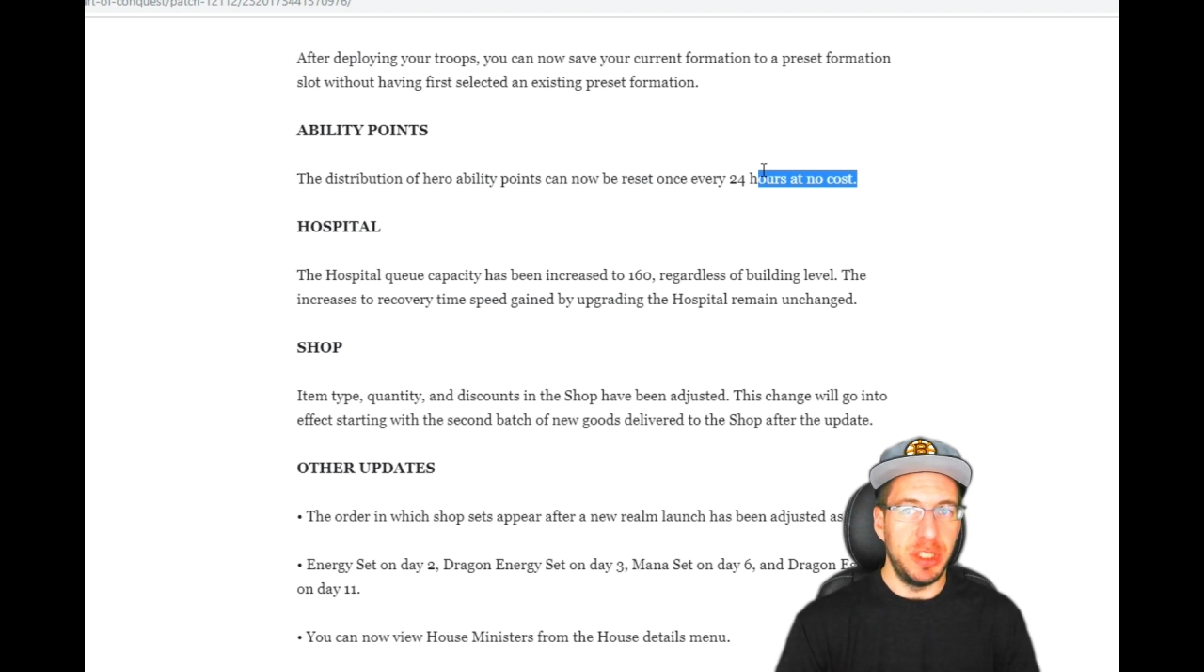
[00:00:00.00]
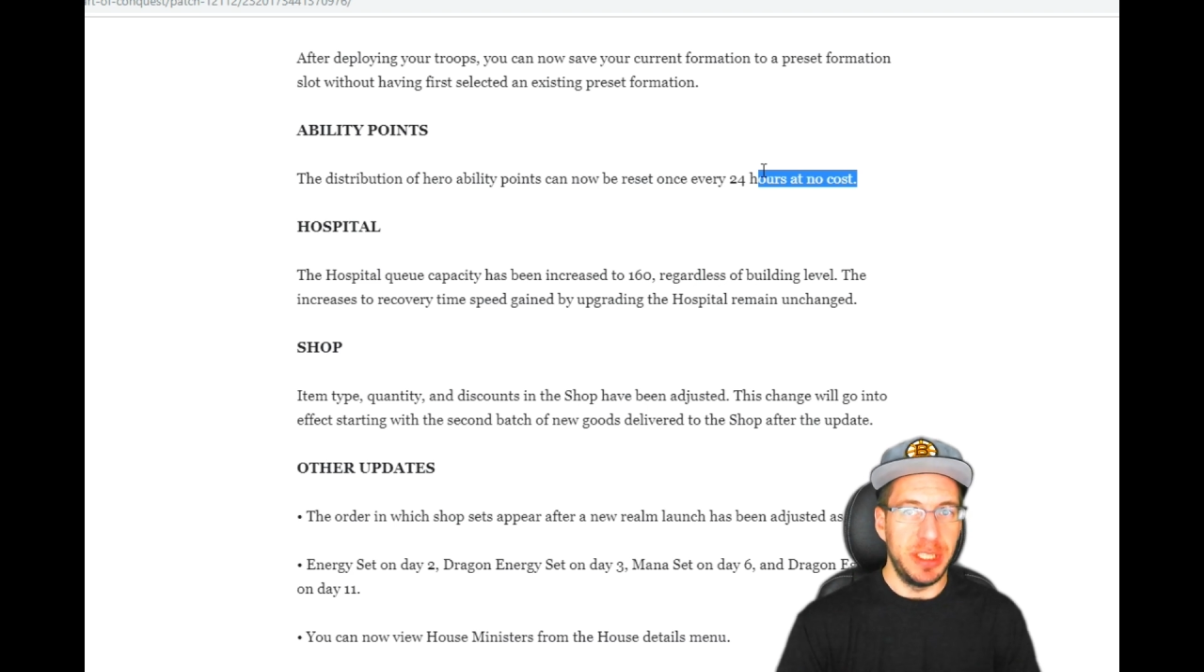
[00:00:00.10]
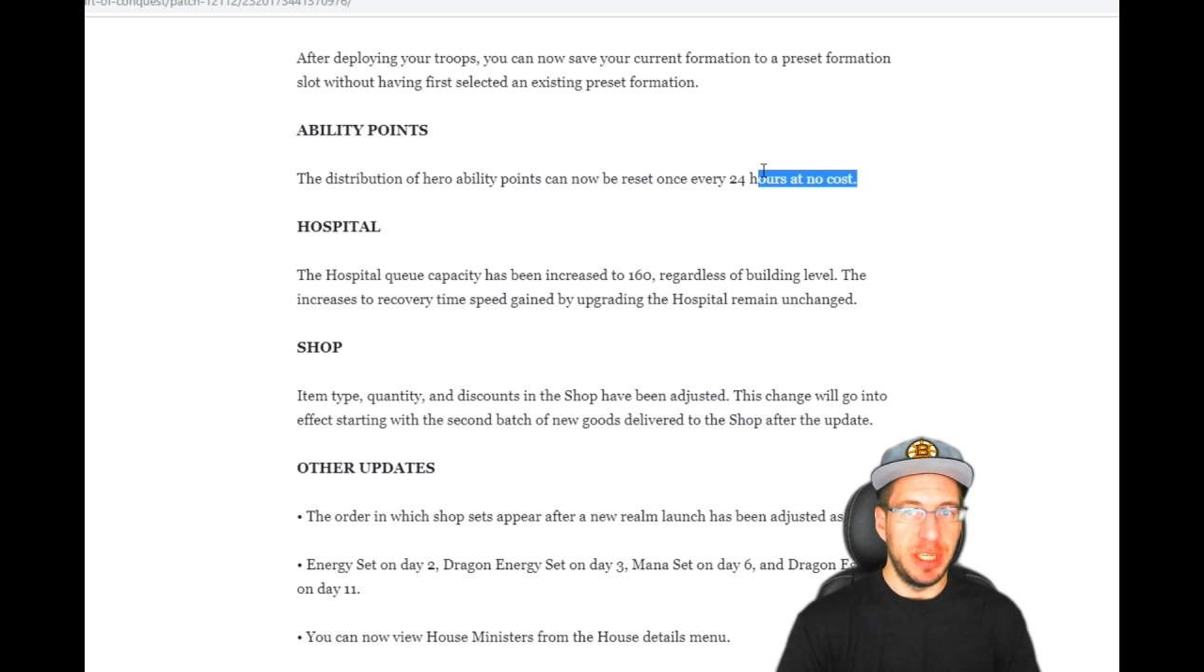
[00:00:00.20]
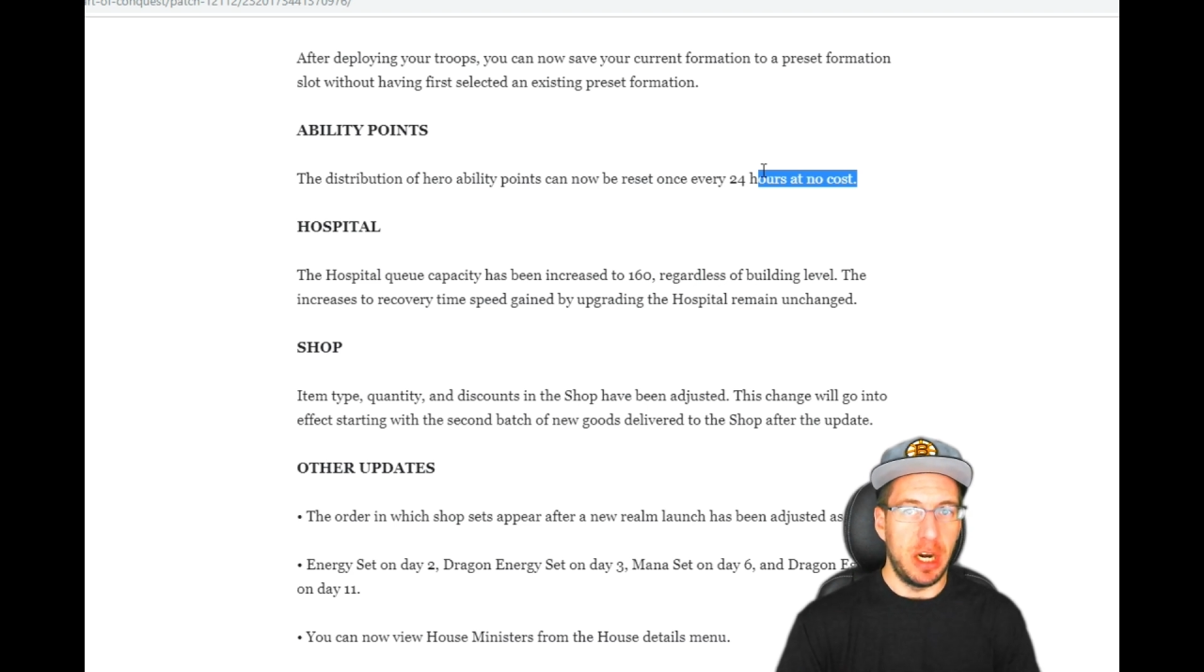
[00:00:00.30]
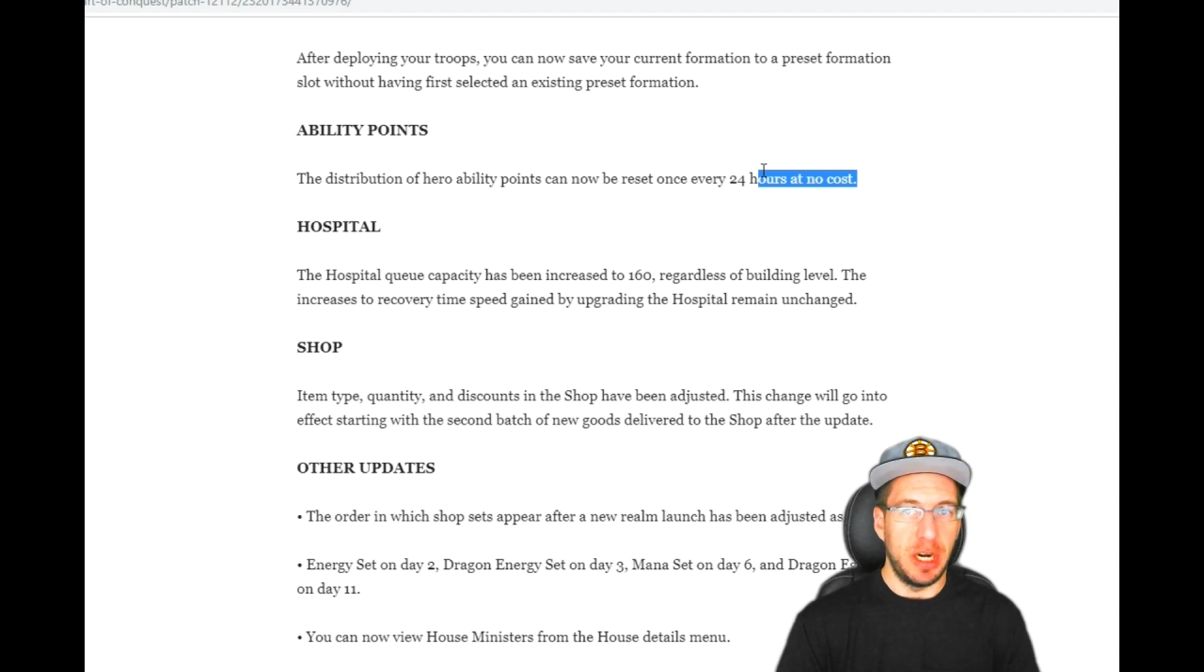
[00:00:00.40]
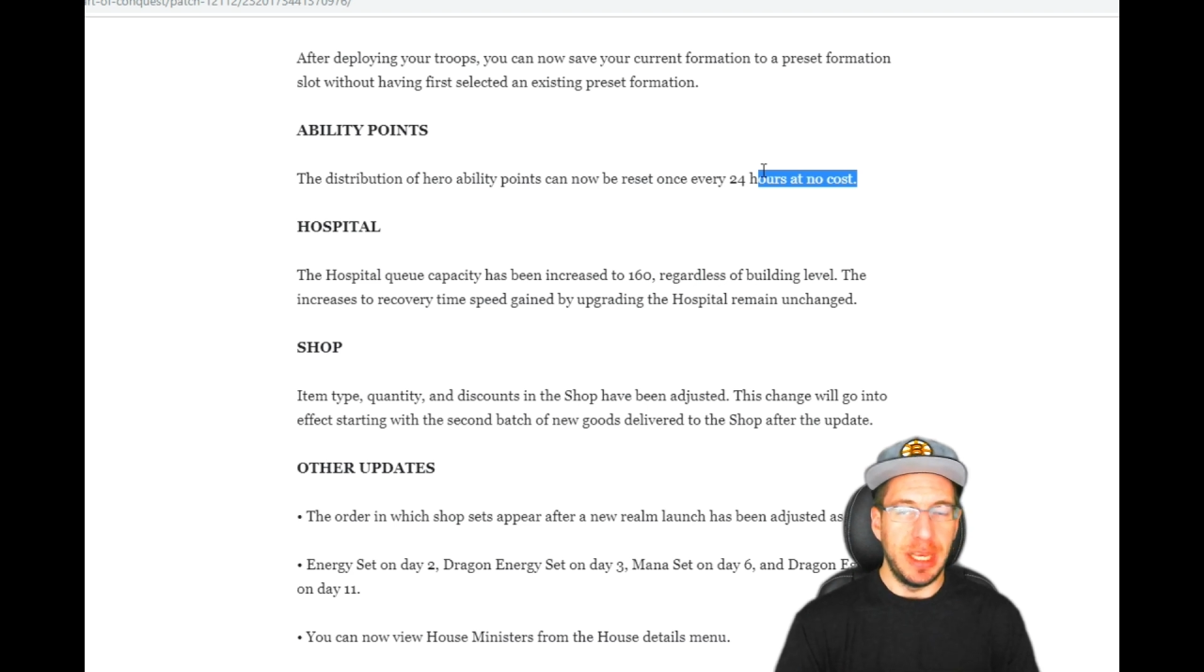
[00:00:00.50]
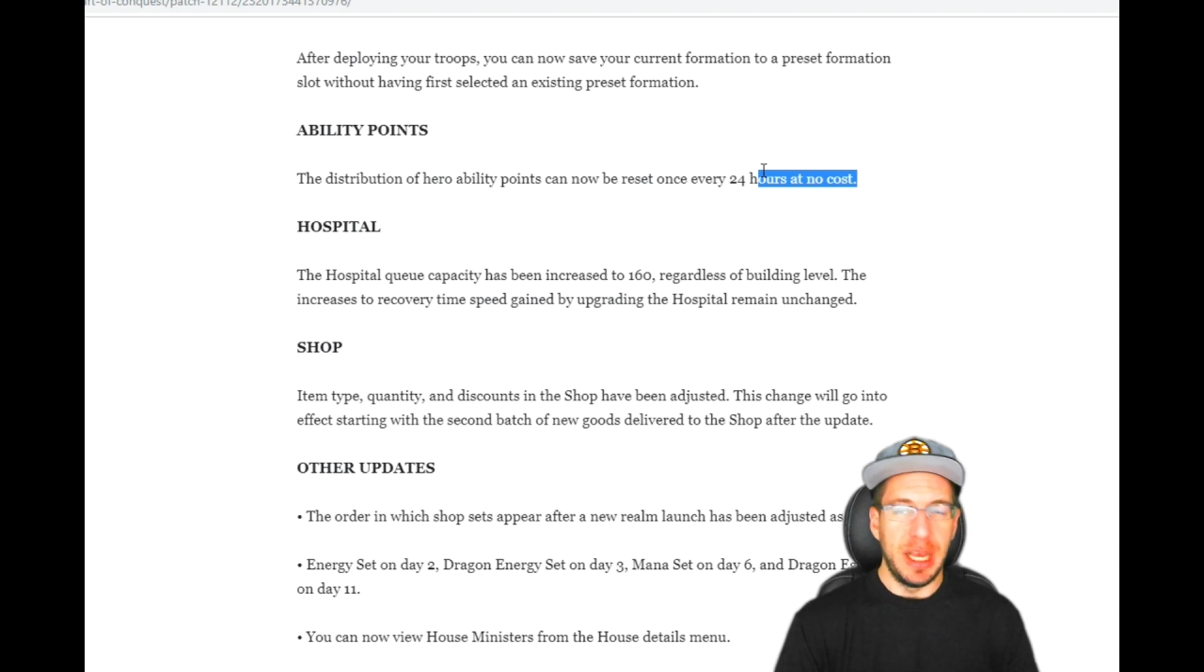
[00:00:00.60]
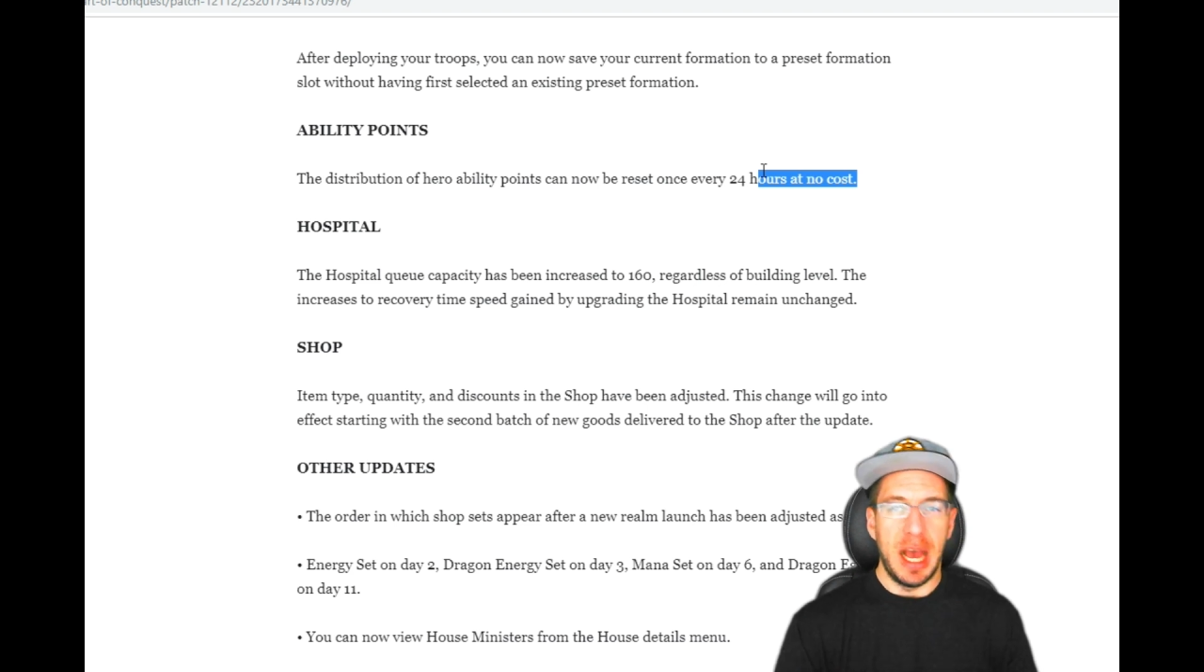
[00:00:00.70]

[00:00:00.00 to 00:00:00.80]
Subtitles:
Lunari.